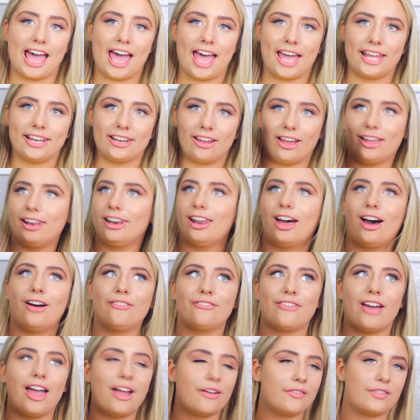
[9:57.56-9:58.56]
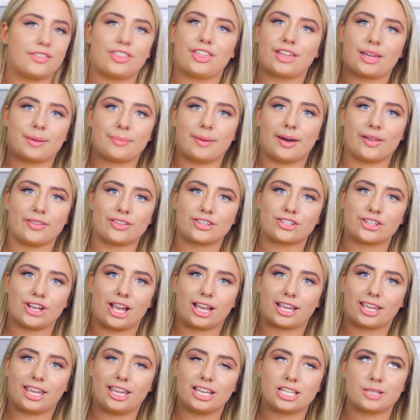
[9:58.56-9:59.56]
and I love everything about this
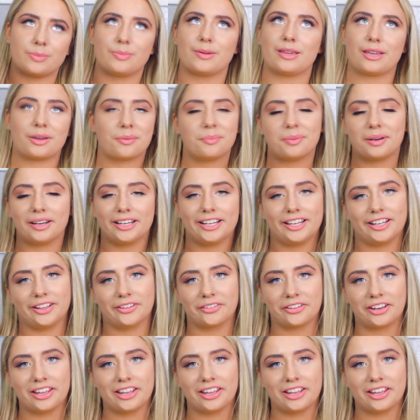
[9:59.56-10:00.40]
jacket, to be completely